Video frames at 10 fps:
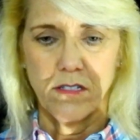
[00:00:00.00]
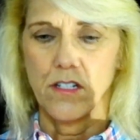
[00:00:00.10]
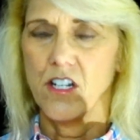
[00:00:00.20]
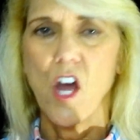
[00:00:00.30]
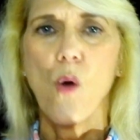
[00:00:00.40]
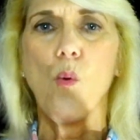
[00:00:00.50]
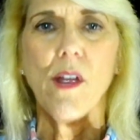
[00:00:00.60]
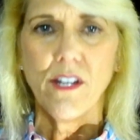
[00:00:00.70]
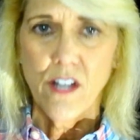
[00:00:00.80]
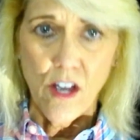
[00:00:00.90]
no
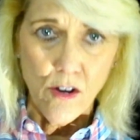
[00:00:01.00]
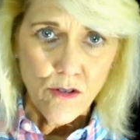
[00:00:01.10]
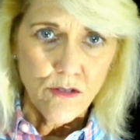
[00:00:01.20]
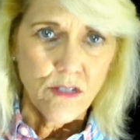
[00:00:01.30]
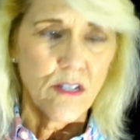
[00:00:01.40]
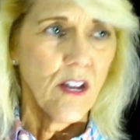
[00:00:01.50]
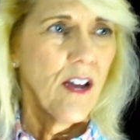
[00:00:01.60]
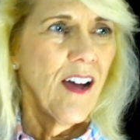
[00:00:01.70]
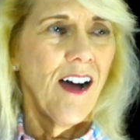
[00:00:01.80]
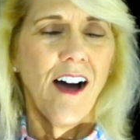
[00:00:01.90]
windows,
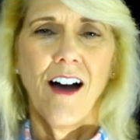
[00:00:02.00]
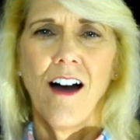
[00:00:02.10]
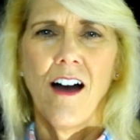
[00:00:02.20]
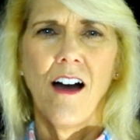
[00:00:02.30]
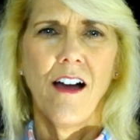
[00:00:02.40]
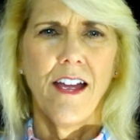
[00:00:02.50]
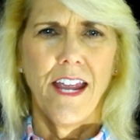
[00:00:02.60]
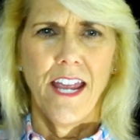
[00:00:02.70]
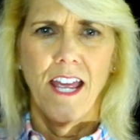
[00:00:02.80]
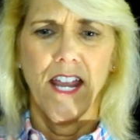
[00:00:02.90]

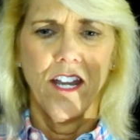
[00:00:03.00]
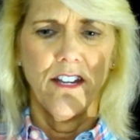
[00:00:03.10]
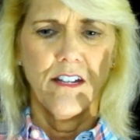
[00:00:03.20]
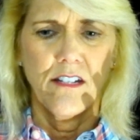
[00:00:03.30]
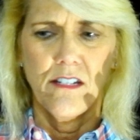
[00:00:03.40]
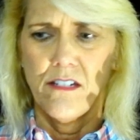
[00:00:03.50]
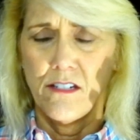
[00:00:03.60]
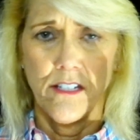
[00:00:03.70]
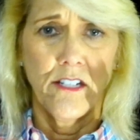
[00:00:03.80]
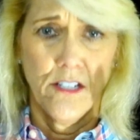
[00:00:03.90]
and
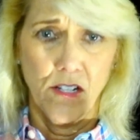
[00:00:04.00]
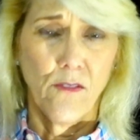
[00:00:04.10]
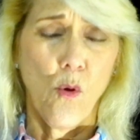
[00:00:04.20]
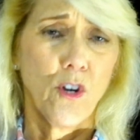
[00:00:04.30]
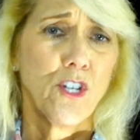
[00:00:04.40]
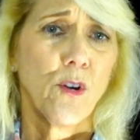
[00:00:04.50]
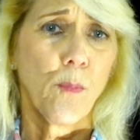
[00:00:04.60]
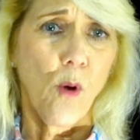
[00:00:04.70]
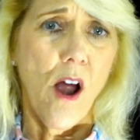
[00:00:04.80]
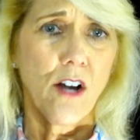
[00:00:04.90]
of course your
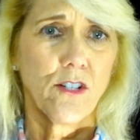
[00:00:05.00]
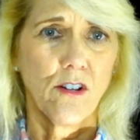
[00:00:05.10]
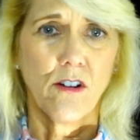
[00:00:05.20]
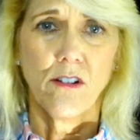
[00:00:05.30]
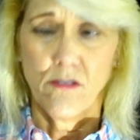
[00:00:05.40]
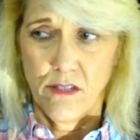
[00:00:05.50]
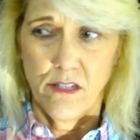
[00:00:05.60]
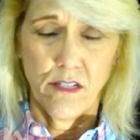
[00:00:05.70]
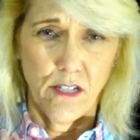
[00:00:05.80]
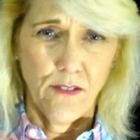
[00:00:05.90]
proctor
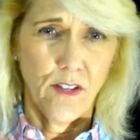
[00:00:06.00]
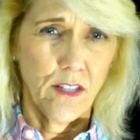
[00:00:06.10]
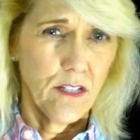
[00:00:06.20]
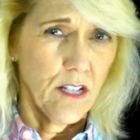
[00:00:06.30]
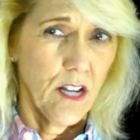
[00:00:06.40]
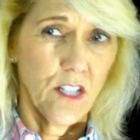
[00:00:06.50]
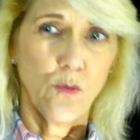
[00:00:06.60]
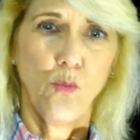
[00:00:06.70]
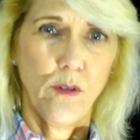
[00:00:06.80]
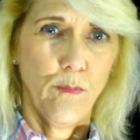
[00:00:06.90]
giving the test
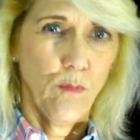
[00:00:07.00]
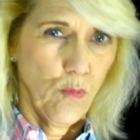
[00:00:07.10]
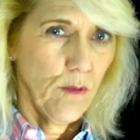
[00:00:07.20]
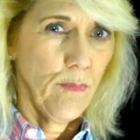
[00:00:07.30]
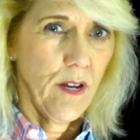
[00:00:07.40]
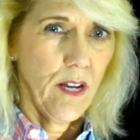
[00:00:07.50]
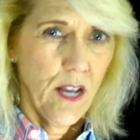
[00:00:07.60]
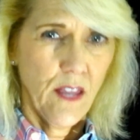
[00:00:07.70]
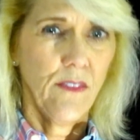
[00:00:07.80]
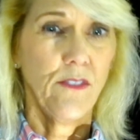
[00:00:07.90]
would be
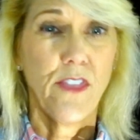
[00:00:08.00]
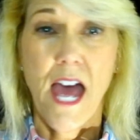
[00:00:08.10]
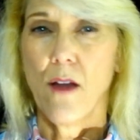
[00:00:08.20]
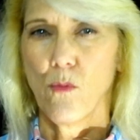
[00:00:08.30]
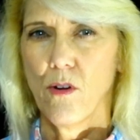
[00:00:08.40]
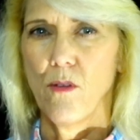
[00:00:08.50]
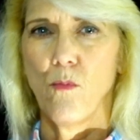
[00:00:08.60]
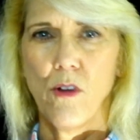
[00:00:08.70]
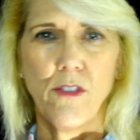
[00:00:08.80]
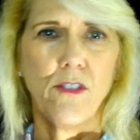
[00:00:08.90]
in that room
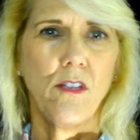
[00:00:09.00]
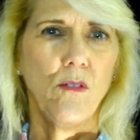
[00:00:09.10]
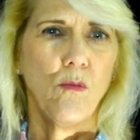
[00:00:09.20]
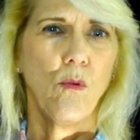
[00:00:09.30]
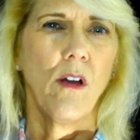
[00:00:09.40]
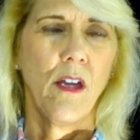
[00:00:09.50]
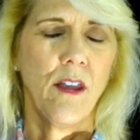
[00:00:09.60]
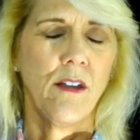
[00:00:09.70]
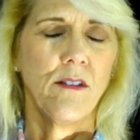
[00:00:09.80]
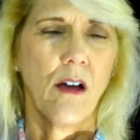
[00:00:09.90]
with you,
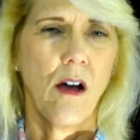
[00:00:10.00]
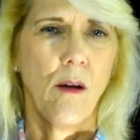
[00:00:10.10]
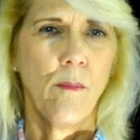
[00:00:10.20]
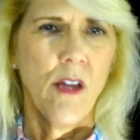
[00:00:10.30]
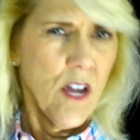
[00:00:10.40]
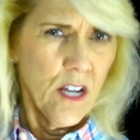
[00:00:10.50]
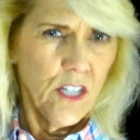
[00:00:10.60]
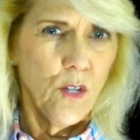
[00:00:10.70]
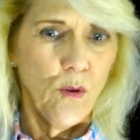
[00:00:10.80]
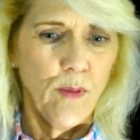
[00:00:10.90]
and
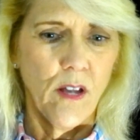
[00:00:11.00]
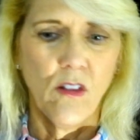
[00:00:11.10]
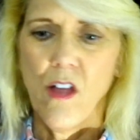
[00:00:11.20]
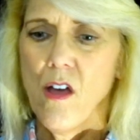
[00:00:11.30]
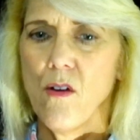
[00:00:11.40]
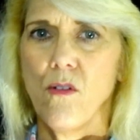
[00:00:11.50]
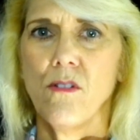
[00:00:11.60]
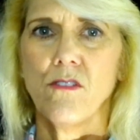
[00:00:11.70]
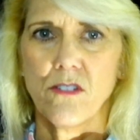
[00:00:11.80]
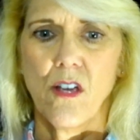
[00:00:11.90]
you would be
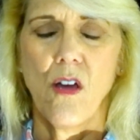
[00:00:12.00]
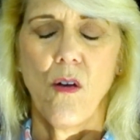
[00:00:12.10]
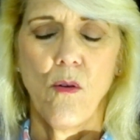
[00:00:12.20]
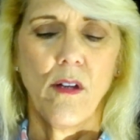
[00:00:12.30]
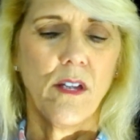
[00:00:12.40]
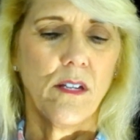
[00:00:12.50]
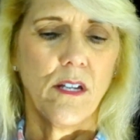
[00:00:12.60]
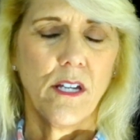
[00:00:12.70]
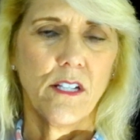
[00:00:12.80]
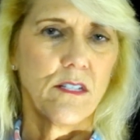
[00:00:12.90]
alone, so
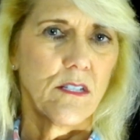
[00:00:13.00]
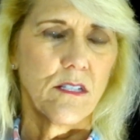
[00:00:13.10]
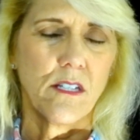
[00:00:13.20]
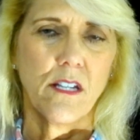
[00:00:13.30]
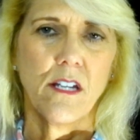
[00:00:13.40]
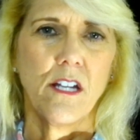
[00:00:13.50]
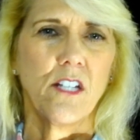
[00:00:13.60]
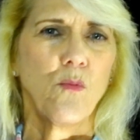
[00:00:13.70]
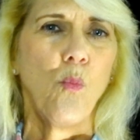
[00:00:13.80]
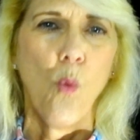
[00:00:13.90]
it's
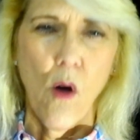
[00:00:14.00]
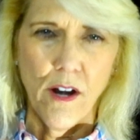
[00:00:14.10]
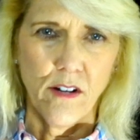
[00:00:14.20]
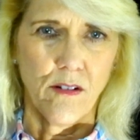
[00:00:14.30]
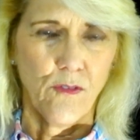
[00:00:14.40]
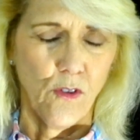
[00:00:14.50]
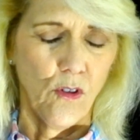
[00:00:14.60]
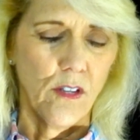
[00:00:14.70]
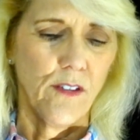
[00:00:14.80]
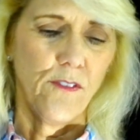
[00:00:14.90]

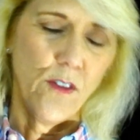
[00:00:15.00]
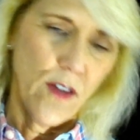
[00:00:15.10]
wonderful if you